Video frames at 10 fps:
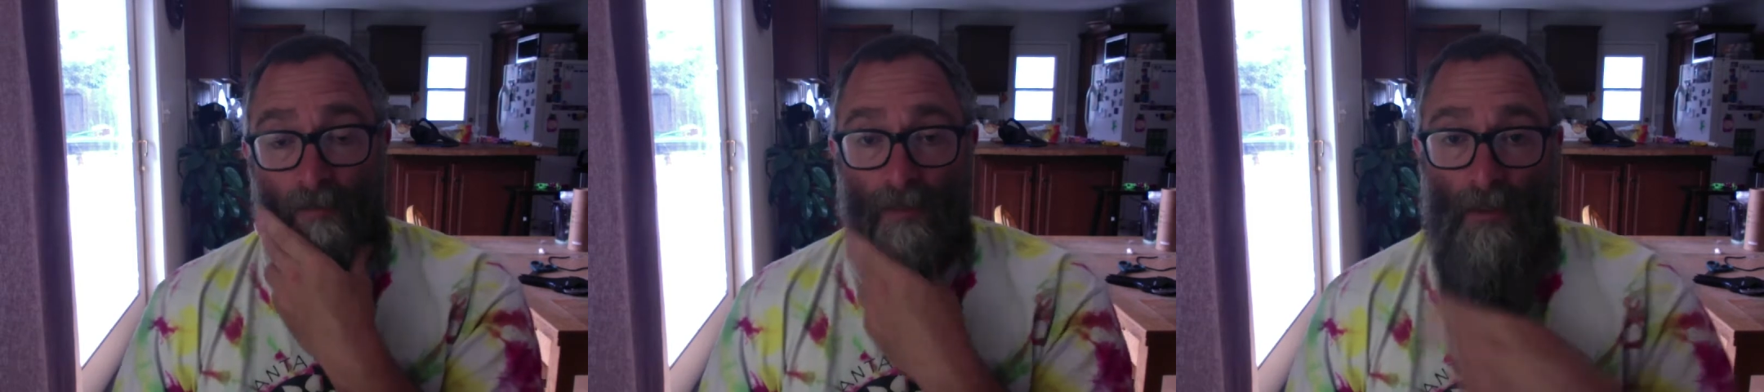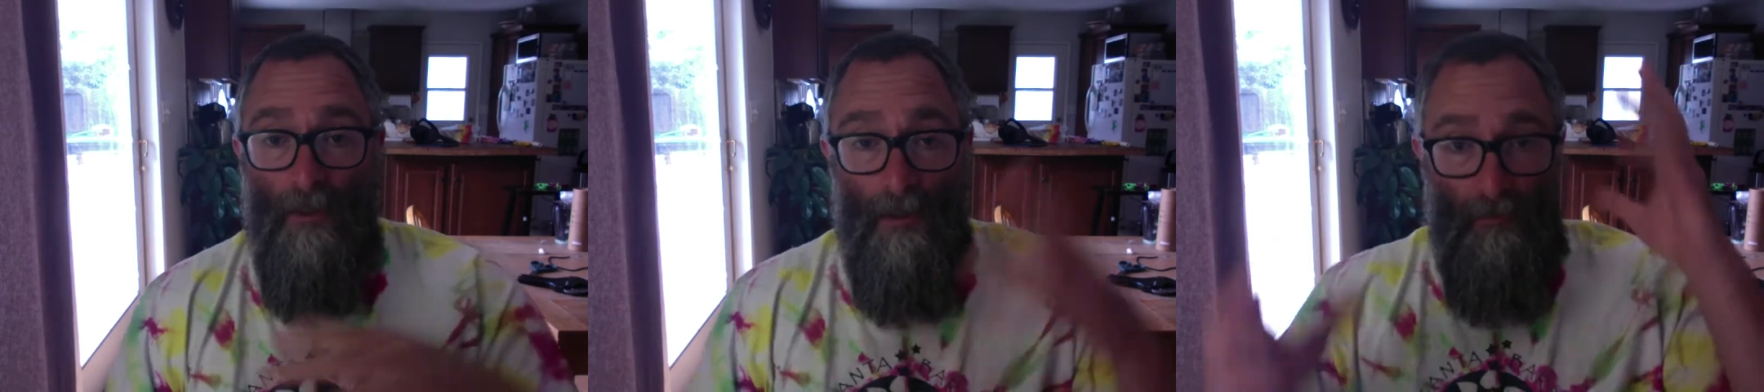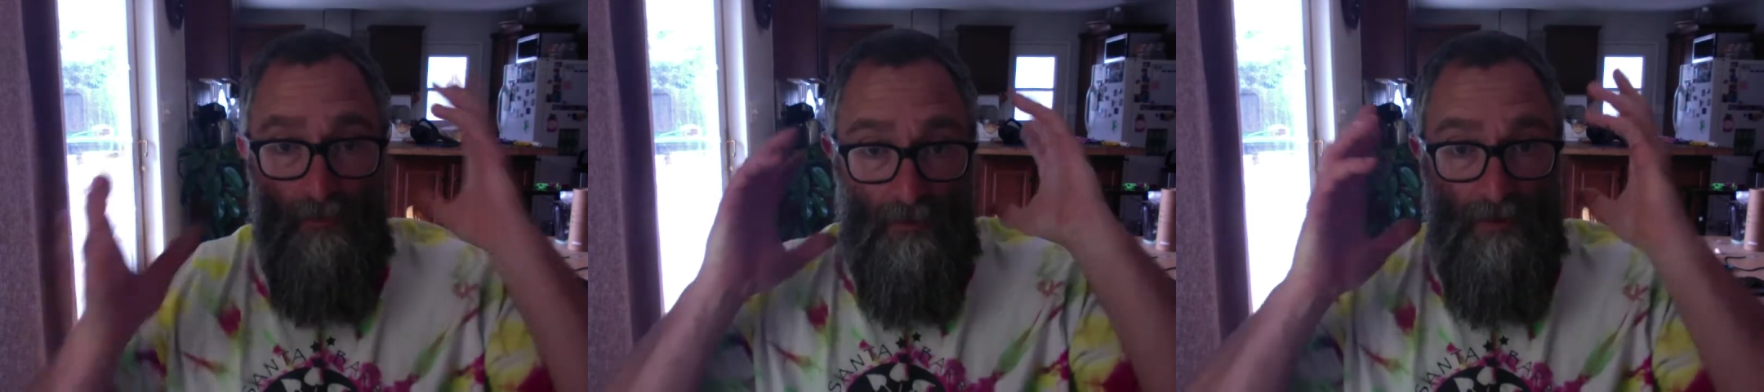was all
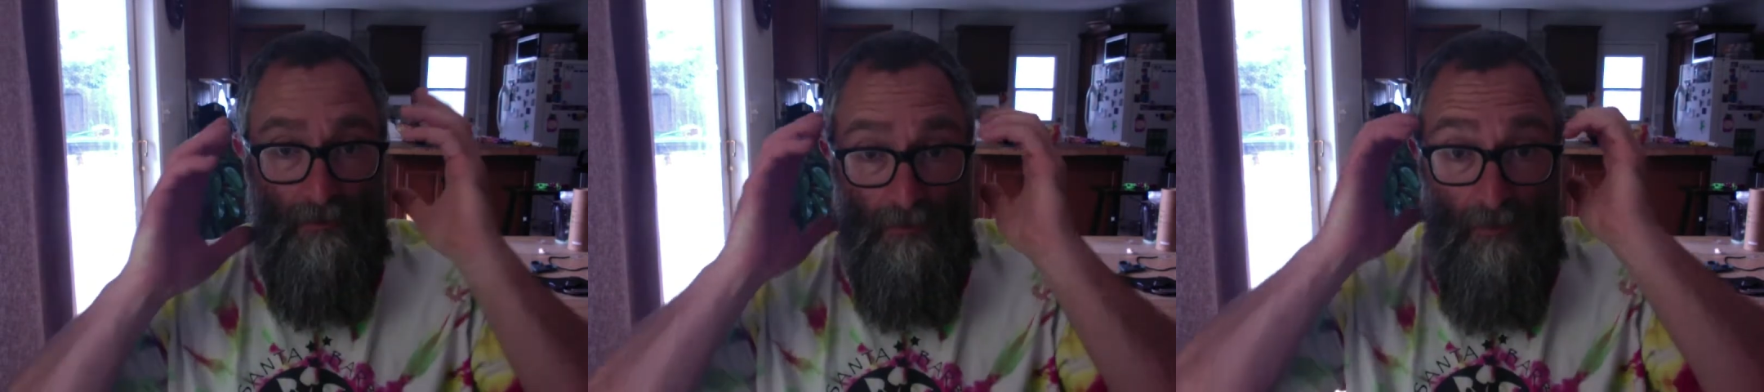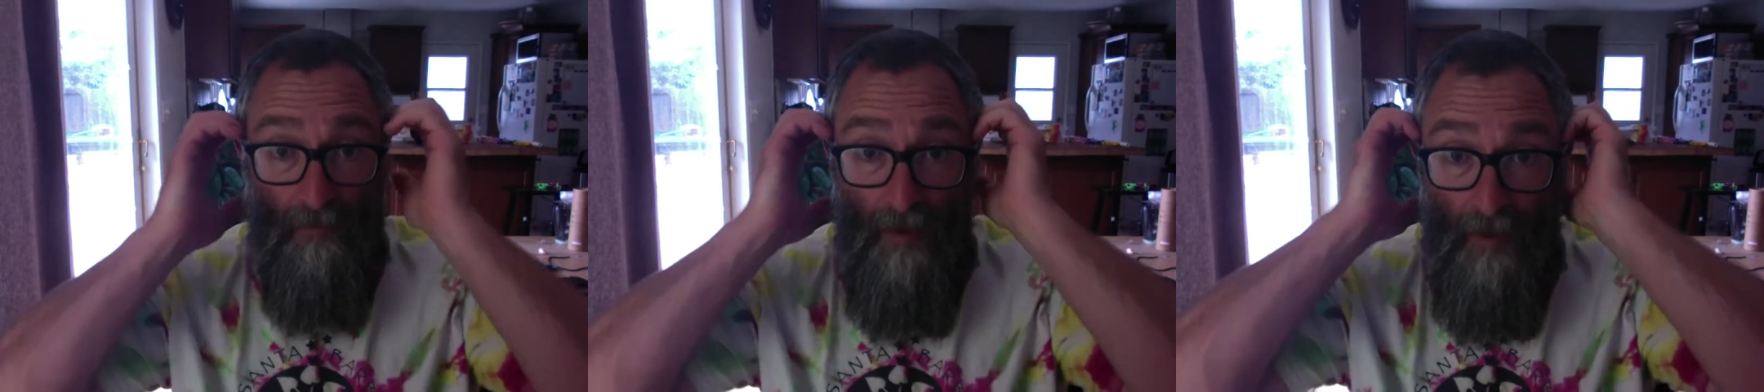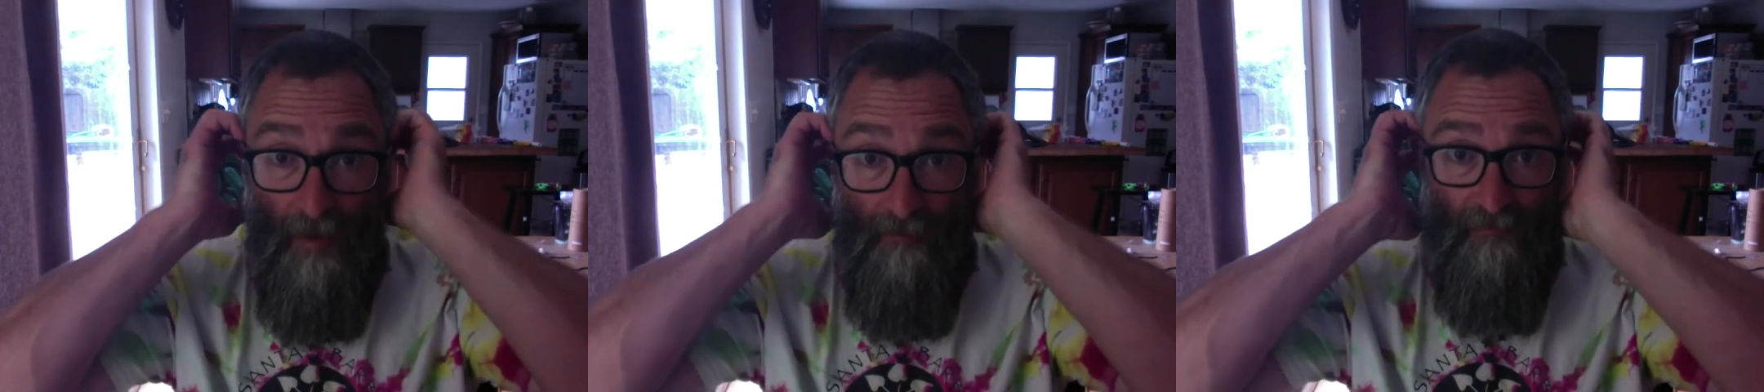garbled because I was wearing my
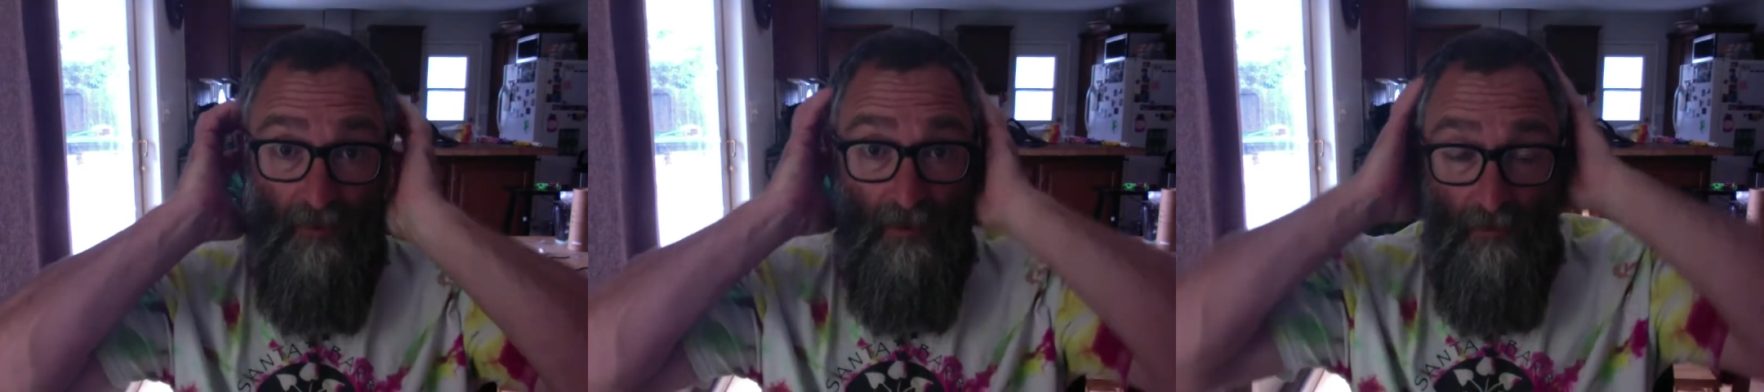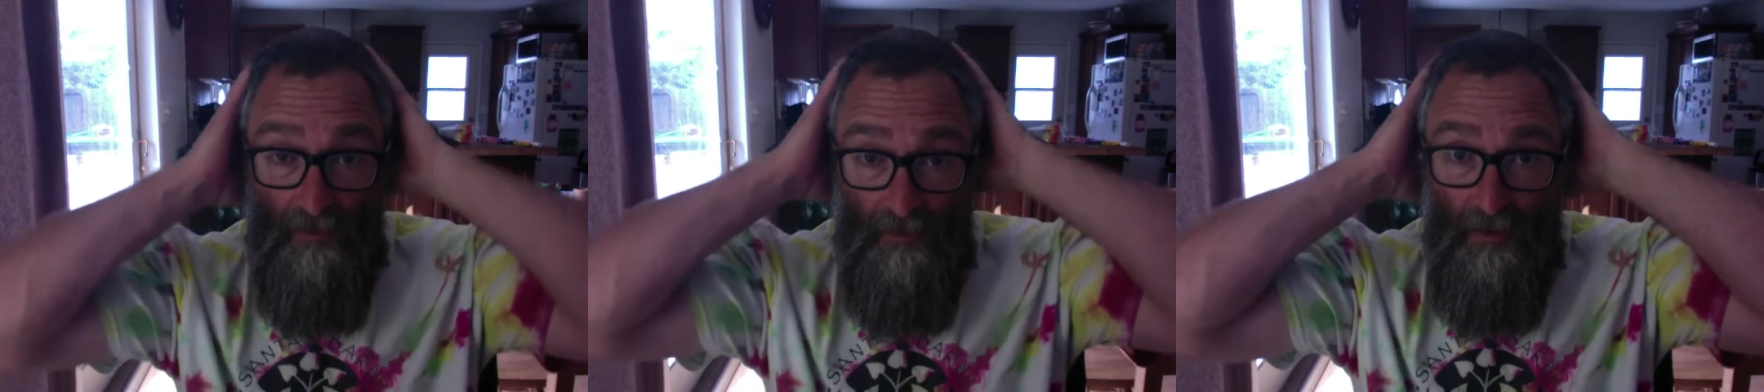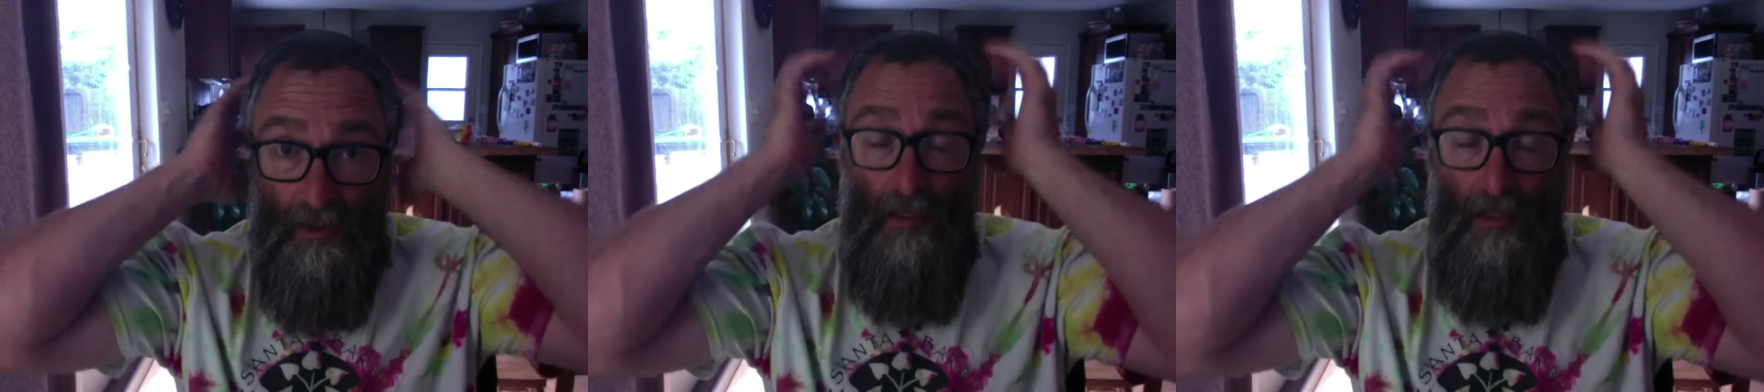headphones.